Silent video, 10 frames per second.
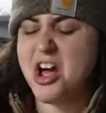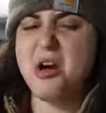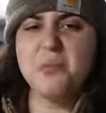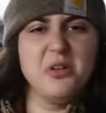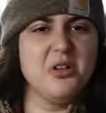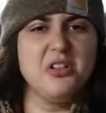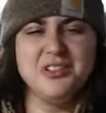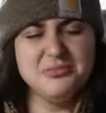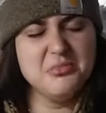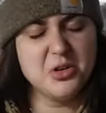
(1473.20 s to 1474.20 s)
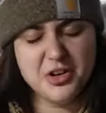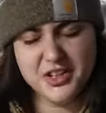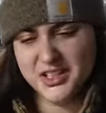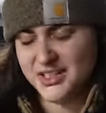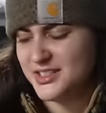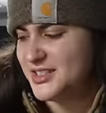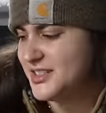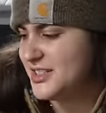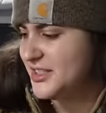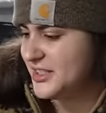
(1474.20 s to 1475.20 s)
couple more
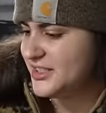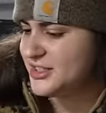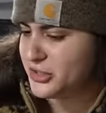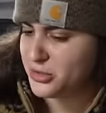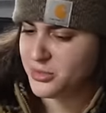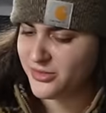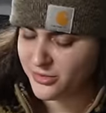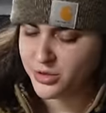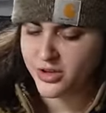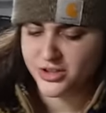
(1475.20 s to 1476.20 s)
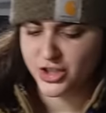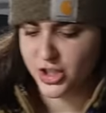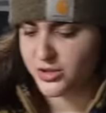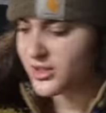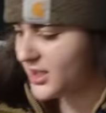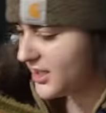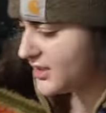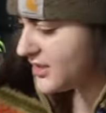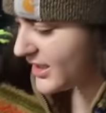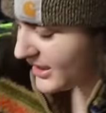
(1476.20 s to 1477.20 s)
things to do before the show starts.